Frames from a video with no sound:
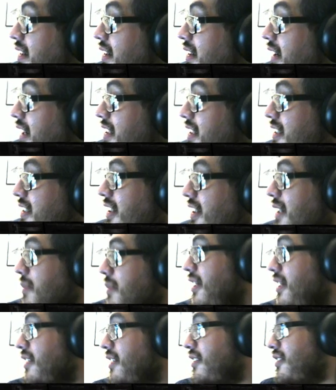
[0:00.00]
I still like
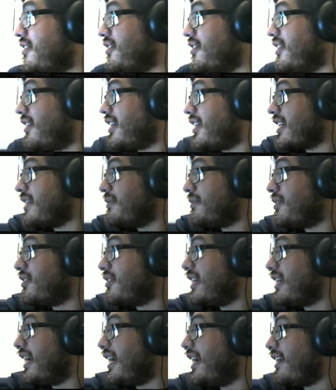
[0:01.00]
Predator 2. I like it more
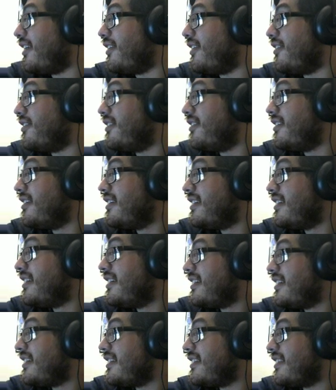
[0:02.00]
now
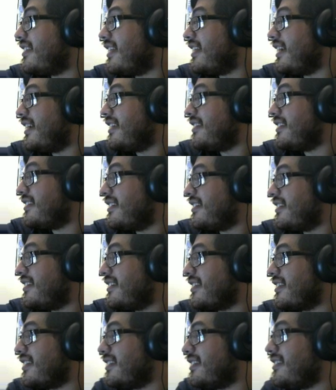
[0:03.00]
than
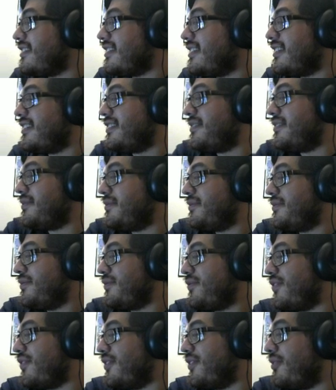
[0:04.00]
I did
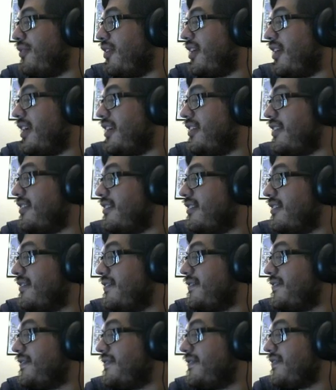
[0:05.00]
for a while.
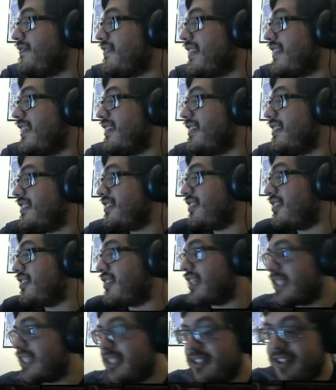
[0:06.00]
Star
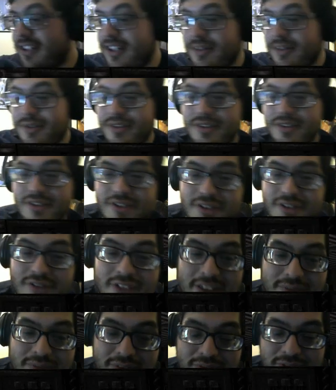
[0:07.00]
Trek and Star Wars are too
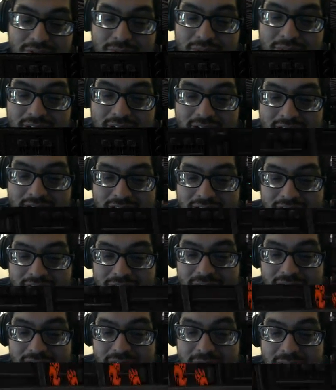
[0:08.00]
different from one another to
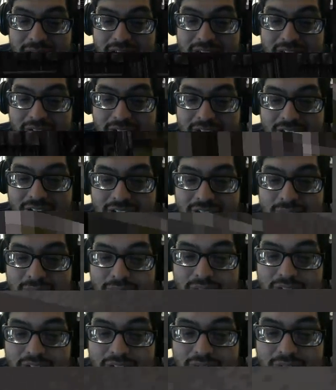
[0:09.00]
really be directly
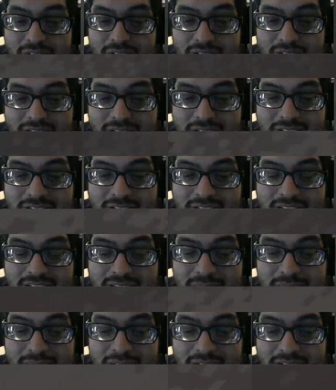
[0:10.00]
compared to one another. It's like
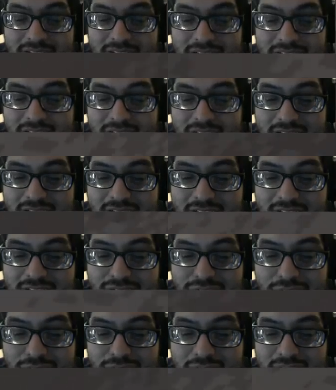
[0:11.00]
comparing a shotgun
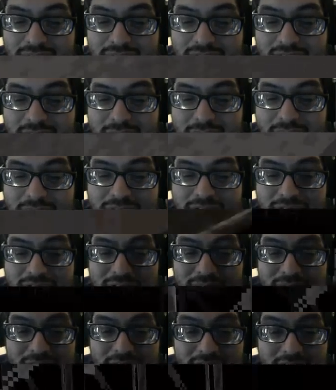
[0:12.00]
to a rifle. They both do
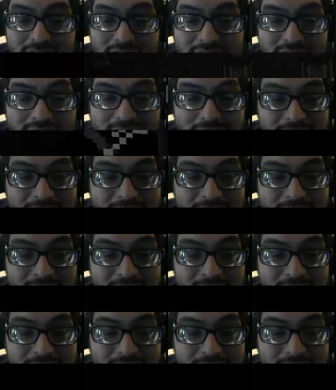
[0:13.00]
different things.